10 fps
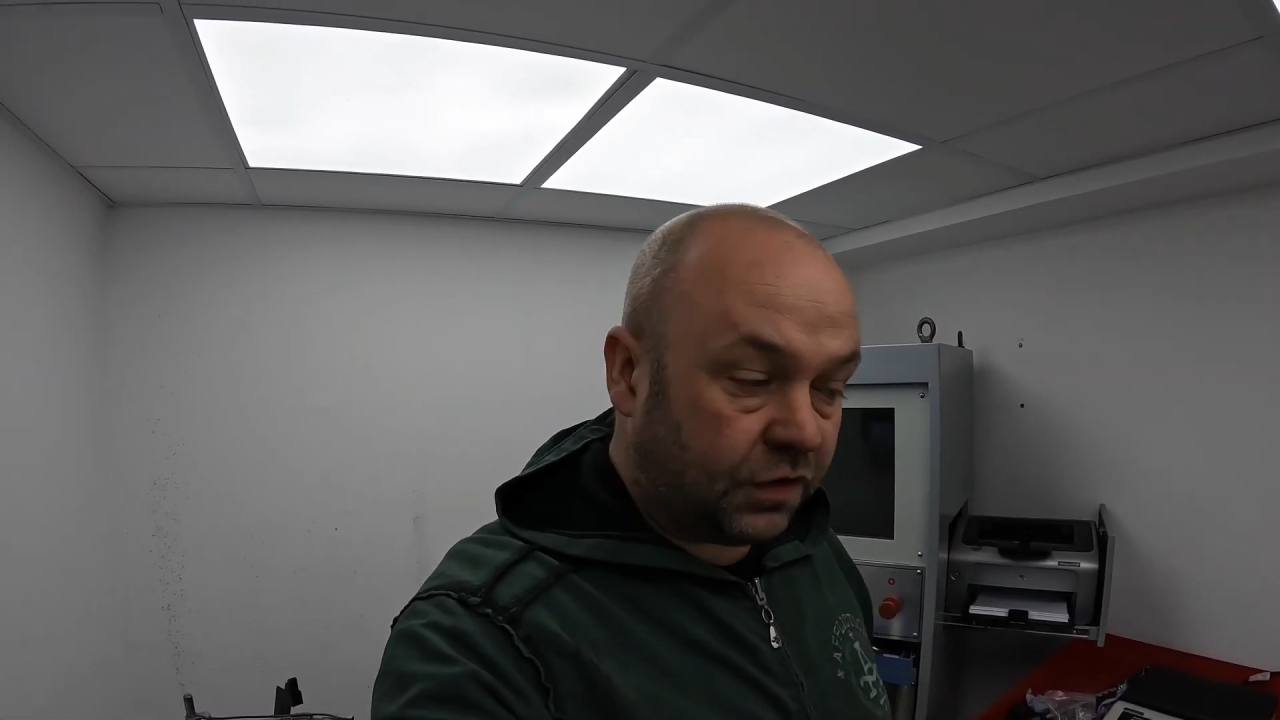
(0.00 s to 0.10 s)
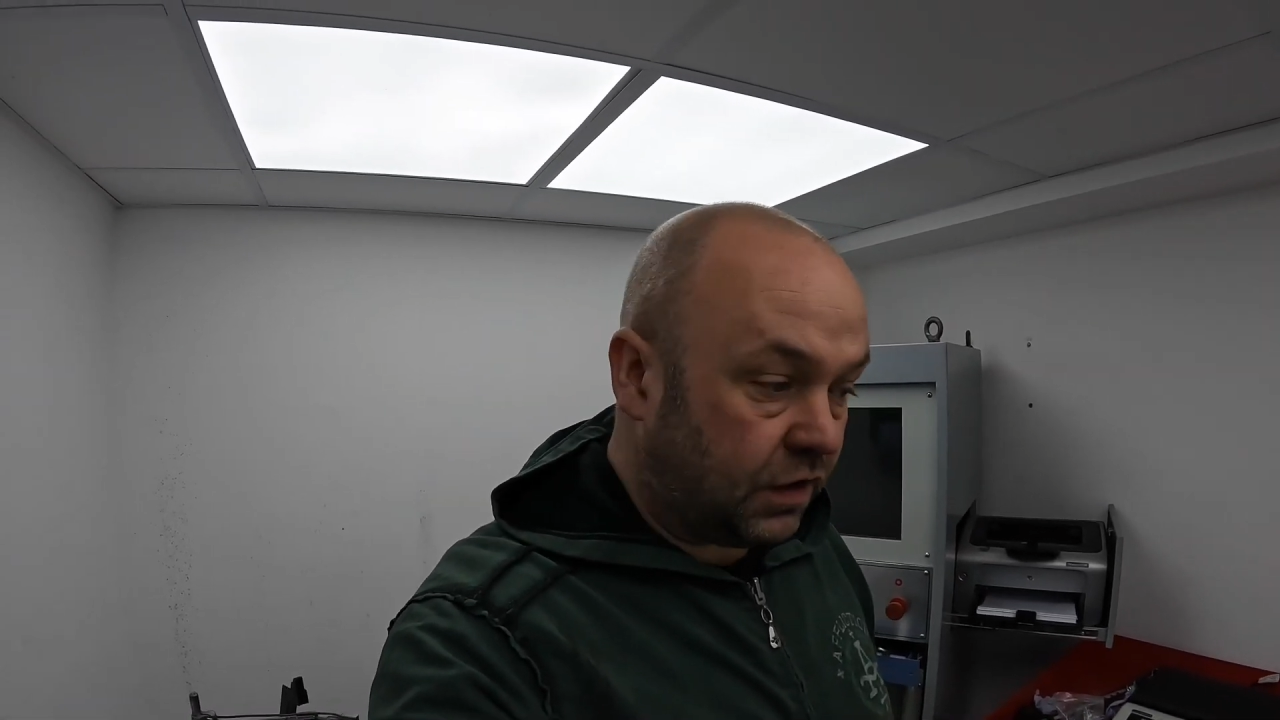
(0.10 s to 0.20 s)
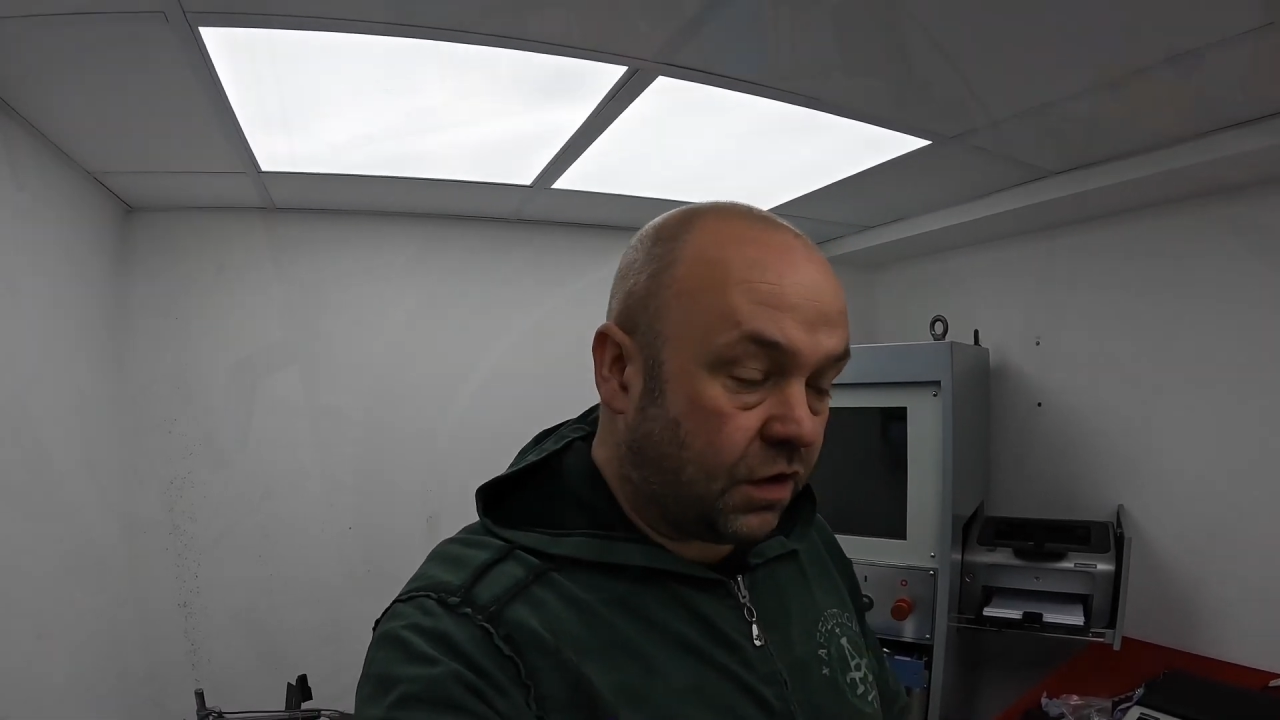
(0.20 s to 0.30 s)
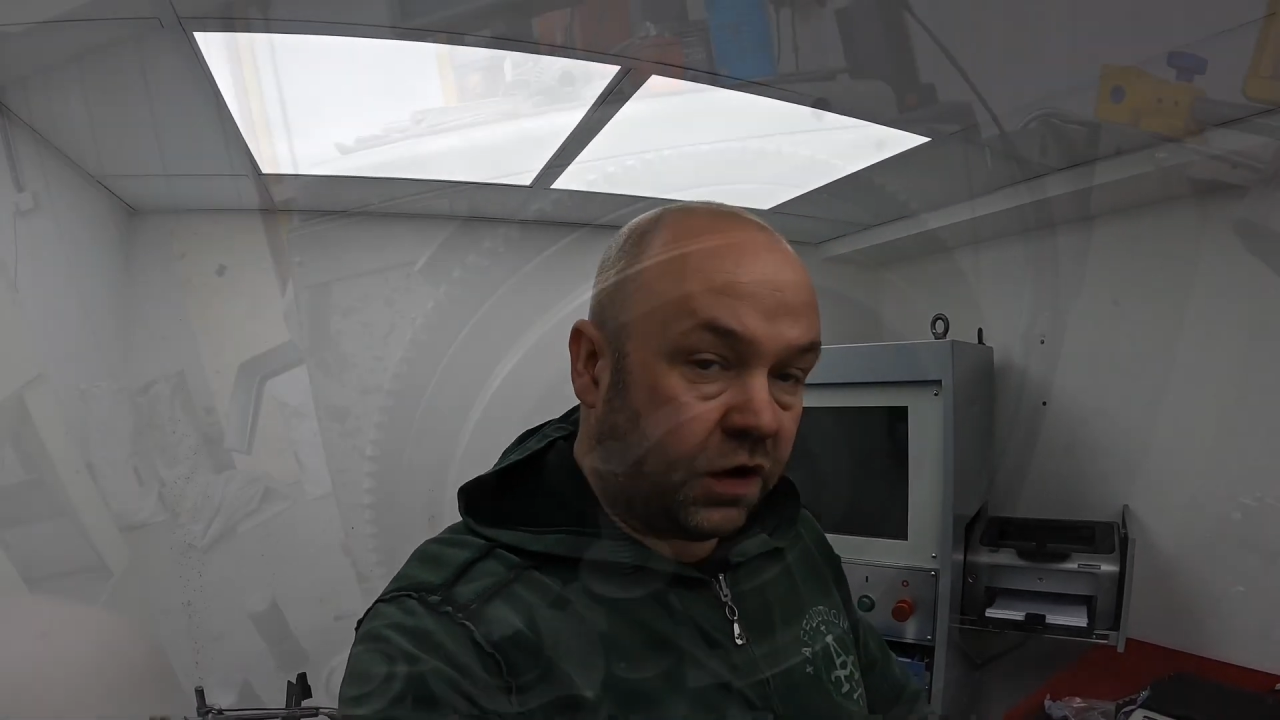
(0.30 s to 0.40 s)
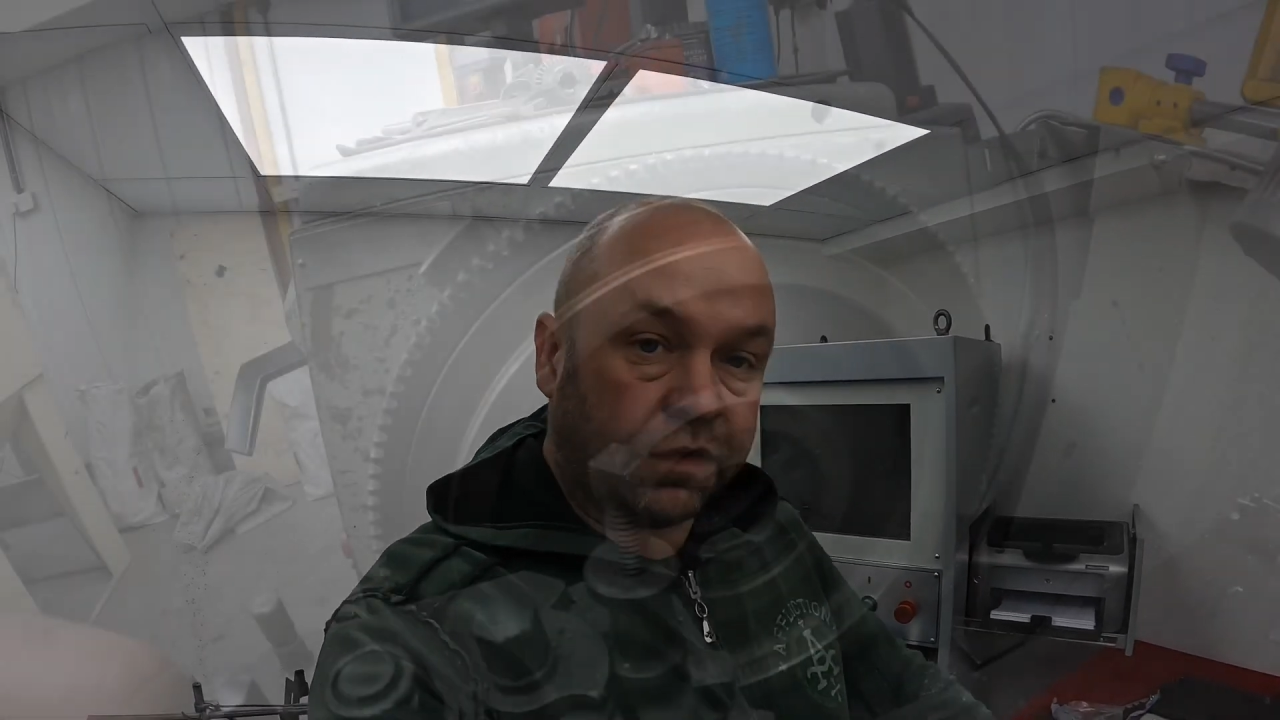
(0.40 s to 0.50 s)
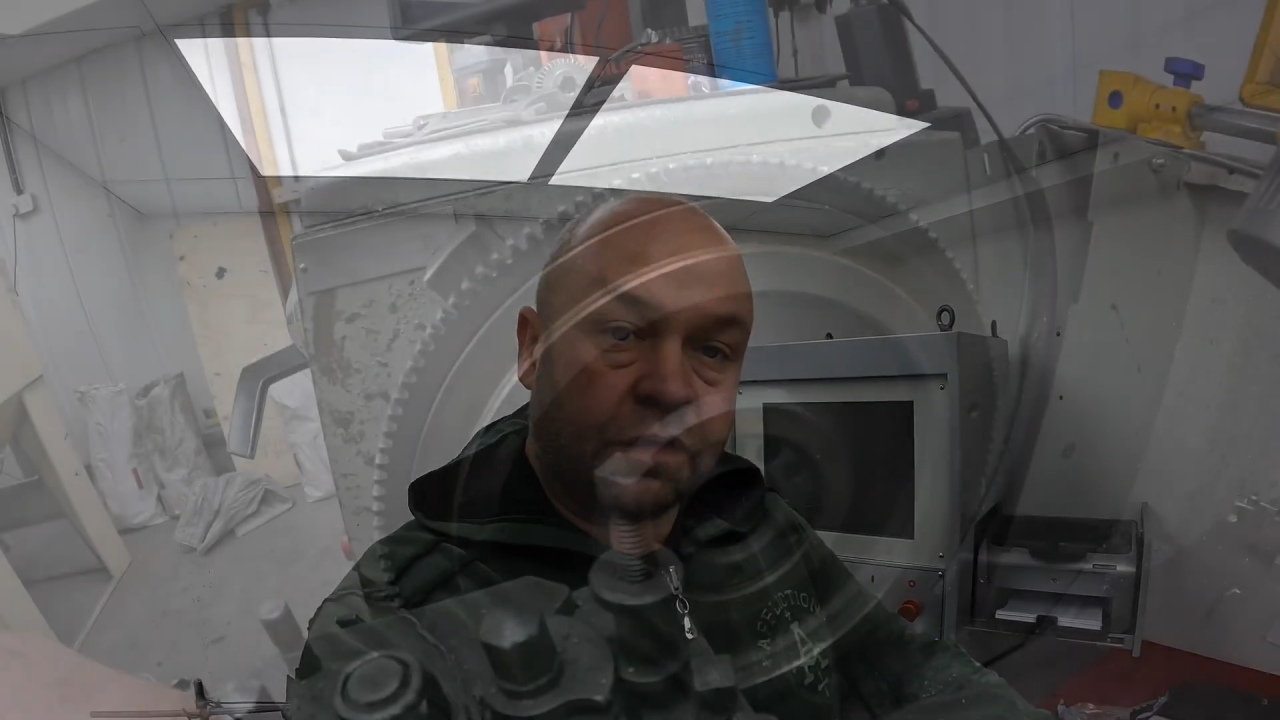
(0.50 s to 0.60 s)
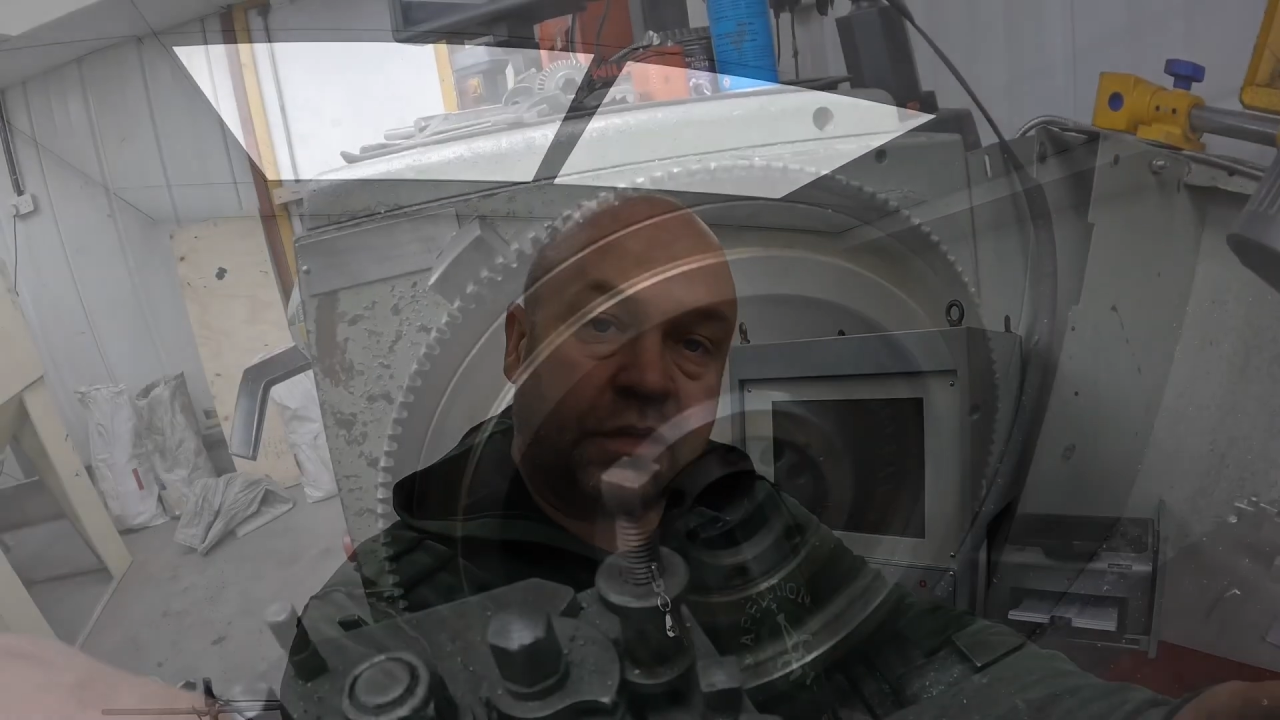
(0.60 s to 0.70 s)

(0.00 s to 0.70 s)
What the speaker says: so you guys can